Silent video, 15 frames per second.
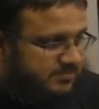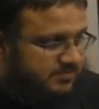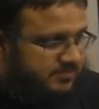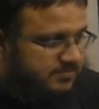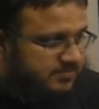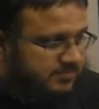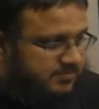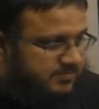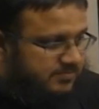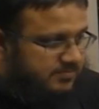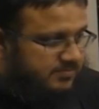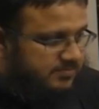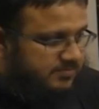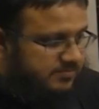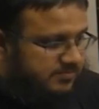
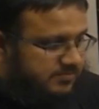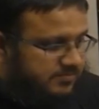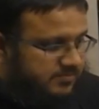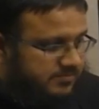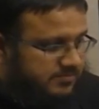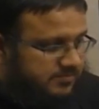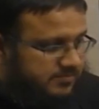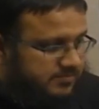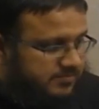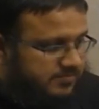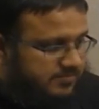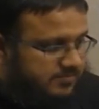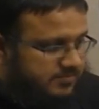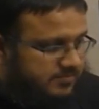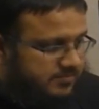
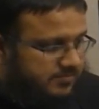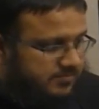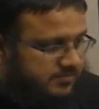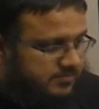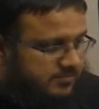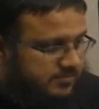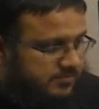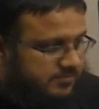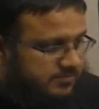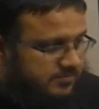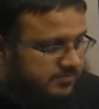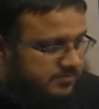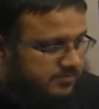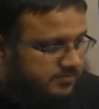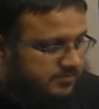
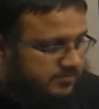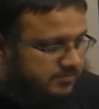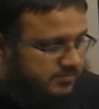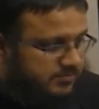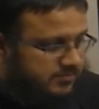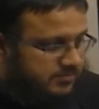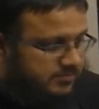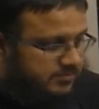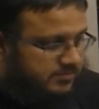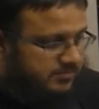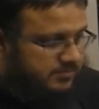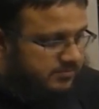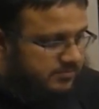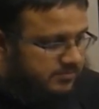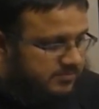
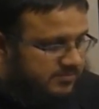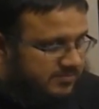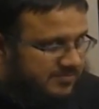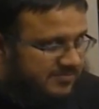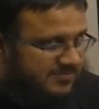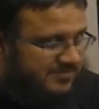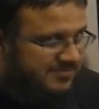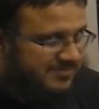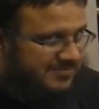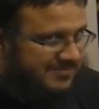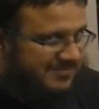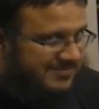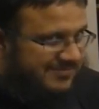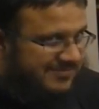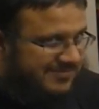
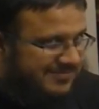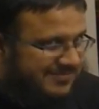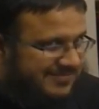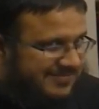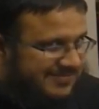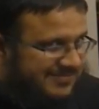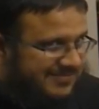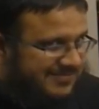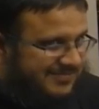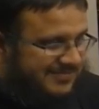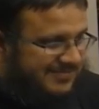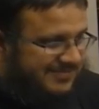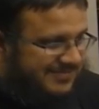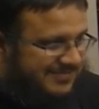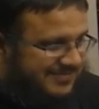
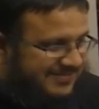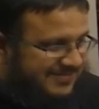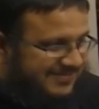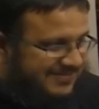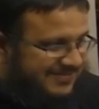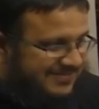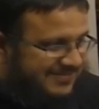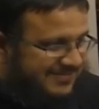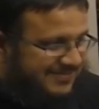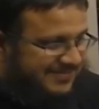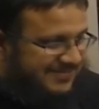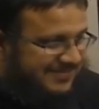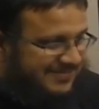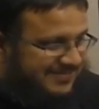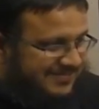
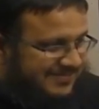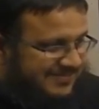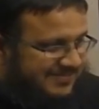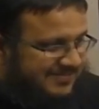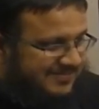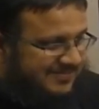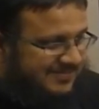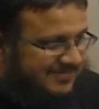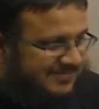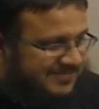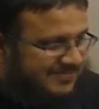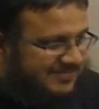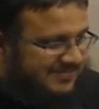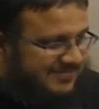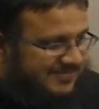The person shown says nothing.